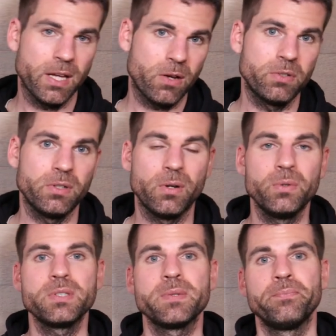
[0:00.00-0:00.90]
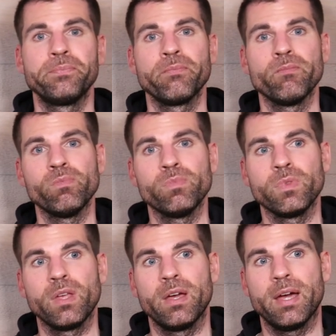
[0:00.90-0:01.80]
like on the nose,
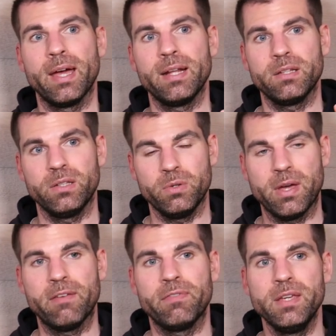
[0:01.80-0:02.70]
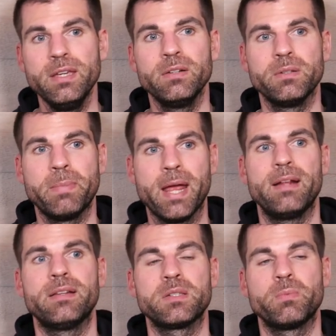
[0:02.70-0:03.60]
and you have here on the
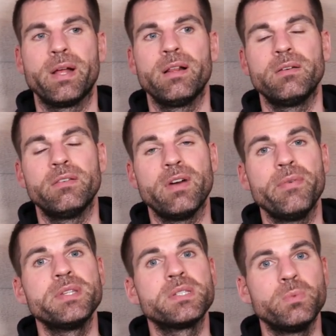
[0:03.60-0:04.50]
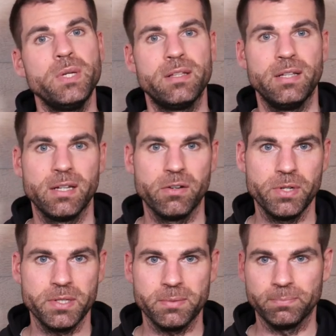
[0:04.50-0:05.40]
palate as well a very sweet
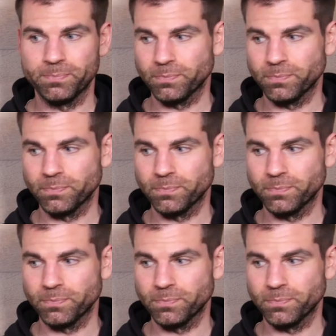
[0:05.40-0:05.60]
licorice